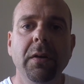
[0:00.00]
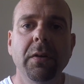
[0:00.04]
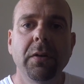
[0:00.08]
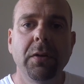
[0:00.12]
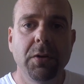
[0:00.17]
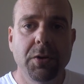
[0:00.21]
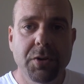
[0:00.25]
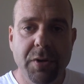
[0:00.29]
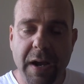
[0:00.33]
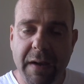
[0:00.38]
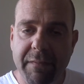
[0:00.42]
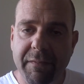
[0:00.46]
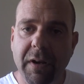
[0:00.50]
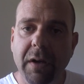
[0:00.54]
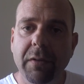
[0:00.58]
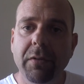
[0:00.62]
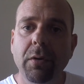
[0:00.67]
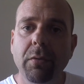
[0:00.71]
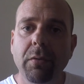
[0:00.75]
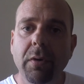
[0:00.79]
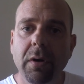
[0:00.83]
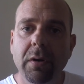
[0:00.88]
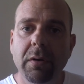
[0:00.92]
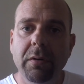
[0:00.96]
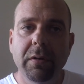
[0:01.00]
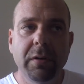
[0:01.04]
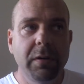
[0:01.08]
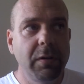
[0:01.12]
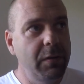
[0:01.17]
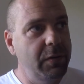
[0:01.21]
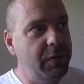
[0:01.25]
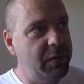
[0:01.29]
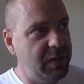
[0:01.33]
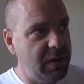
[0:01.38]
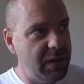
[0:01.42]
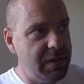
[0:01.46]
You drive down the road and
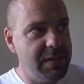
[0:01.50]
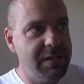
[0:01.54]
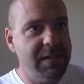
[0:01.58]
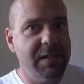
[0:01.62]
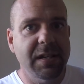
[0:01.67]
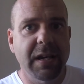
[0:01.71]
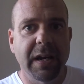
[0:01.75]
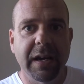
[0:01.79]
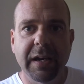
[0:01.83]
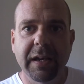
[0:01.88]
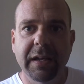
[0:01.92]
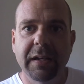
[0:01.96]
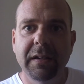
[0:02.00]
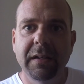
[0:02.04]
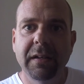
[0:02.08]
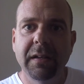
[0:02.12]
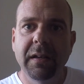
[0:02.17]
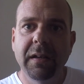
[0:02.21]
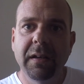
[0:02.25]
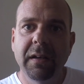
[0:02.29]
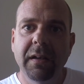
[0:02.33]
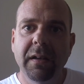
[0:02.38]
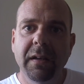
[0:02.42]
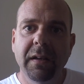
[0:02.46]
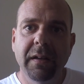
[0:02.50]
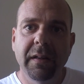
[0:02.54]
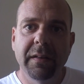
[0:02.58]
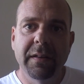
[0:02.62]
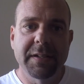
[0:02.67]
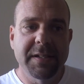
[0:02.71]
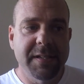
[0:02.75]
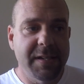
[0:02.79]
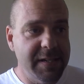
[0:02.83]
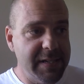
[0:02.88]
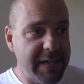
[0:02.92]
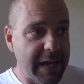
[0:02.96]
you see a sign
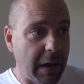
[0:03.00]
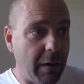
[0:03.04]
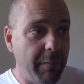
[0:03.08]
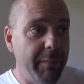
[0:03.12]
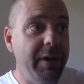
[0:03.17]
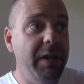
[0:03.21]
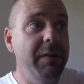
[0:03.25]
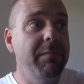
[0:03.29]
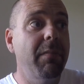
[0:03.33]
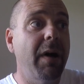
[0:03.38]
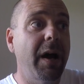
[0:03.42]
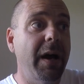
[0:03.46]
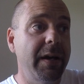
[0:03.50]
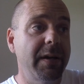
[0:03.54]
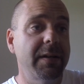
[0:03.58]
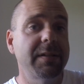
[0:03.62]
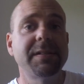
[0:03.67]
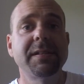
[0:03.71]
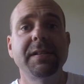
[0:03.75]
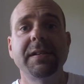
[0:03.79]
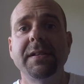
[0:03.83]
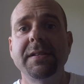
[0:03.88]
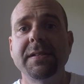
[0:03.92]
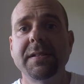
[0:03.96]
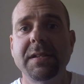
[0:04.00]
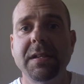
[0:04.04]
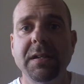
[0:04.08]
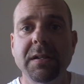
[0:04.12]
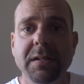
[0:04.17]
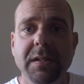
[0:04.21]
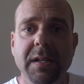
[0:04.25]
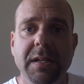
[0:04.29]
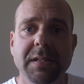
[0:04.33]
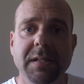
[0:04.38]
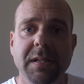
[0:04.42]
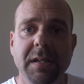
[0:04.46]
that says how many miles it is to your
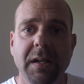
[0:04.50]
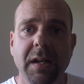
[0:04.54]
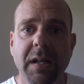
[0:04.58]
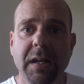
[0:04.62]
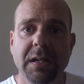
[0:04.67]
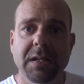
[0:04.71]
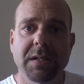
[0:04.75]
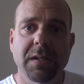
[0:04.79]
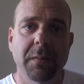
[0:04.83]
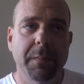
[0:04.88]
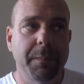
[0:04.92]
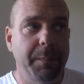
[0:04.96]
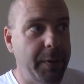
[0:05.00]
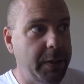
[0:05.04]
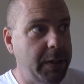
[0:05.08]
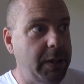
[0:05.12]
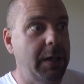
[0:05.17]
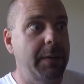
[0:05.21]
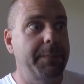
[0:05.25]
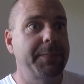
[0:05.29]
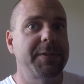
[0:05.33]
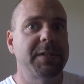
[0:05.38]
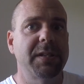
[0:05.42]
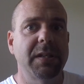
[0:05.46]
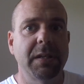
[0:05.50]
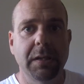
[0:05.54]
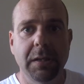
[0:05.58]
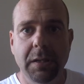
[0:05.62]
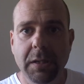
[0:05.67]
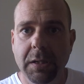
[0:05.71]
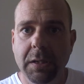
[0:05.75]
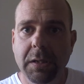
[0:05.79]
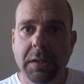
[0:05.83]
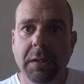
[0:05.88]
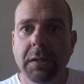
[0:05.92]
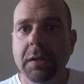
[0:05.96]
destination, Poughkeepsie.
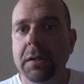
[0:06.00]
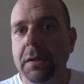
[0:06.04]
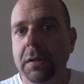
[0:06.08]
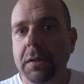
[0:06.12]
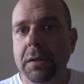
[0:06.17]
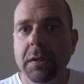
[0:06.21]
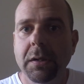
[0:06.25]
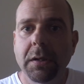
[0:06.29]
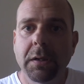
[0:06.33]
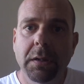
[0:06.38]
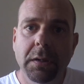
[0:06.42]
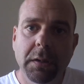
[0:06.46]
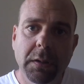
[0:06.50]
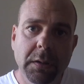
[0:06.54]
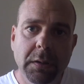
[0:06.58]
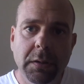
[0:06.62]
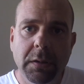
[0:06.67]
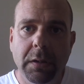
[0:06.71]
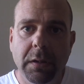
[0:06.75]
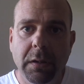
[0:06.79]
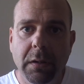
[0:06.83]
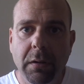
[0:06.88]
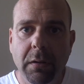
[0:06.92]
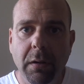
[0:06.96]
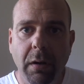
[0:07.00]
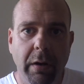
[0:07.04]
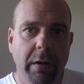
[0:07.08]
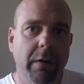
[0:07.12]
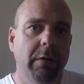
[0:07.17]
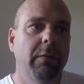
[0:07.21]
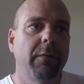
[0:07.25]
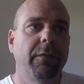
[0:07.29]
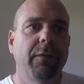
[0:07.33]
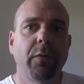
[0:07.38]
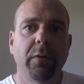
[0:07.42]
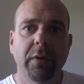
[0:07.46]
You know,
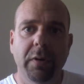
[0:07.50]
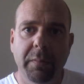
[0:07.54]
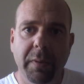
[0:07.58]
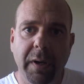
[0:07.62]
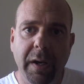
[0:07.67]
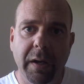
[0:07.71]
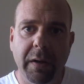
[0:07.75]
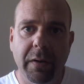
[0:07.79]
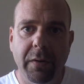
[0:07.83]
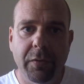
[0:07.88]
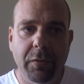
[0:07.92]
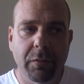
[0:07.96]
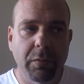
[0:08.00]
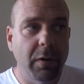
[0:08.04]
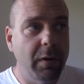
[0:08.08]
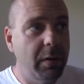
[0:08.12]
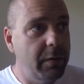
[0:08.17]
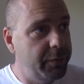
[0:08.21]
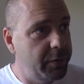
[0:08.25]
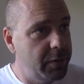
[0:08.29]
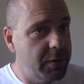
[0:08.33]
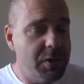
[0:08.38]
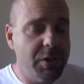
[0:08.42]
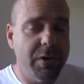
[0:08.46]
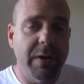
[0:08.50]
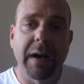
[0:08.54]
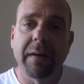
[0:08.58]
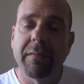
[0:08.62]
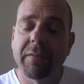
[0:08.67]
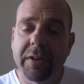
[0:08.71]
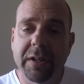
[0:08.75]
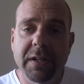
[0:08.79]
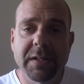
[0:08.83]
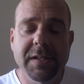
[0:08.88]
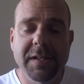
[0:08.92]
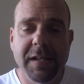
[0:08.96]
140 miles. Well, if you're
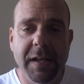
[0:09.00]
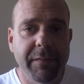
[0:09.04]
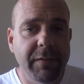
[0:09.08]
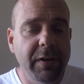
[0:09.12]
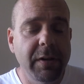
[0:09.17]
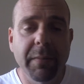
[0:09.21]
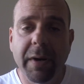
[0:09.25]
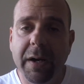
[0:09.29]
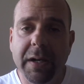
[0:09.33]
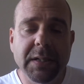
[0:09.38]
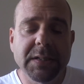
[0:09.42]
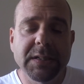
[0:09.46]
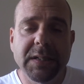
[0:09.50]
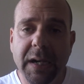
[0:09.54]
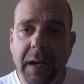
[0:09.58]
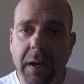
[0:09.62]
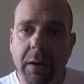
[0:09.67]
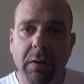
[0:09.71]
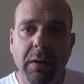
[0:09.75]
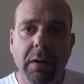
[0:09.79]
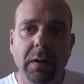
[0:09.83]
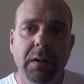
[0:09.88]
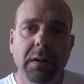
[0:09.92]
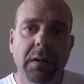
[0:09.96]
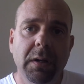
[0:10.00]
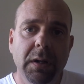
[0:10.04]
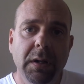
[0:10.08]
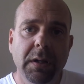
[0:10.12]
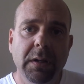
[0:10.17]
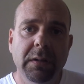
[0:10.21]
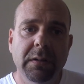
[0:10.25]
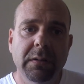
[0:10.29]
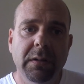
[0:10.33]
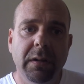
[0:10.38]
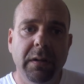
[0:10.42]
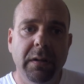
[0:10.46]
traveling at 70 miles an hour,
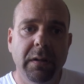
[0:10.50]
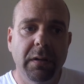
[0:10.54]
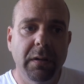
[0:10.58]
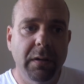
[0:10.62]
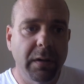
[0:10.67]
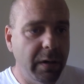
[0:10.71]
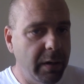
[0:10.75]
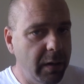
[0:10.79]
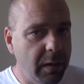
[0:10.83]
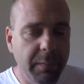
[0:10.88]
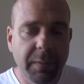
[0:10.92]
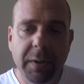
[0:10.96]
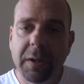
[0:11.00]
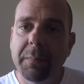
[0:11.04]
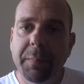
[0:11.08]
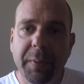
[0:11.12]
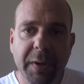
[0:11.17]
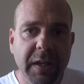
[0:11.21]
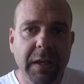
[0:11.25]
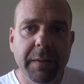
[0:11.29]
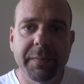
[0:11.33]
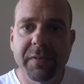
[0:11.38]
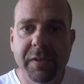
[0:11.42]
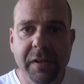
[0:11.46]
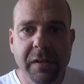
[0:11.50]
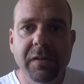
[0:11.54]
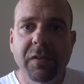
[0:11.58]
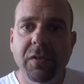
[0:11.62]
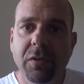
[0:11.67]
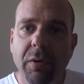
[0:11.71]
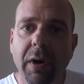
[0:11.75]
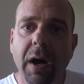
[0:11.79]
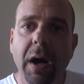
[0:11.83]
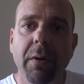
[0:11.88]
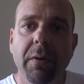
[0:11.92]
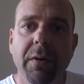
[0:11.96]
you're going to be in Poughkeepsie in
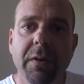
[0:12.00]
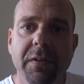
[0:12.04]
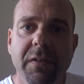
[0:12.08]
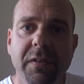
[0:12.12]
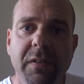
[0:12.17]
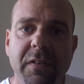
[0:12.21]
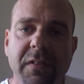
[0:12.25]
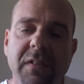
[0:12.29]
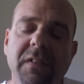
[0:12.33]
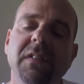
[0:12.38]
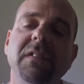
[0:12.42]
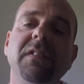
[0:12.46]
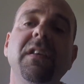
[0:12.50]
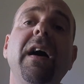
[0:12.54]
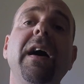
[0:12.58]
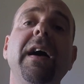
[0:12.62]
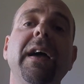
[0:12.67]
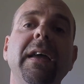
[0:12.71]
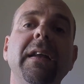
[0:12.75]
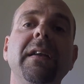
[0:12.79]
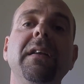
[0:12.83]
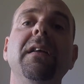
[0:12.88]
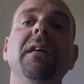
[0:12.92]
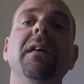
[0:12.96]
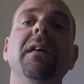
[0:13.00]
2 hours. It's a sign.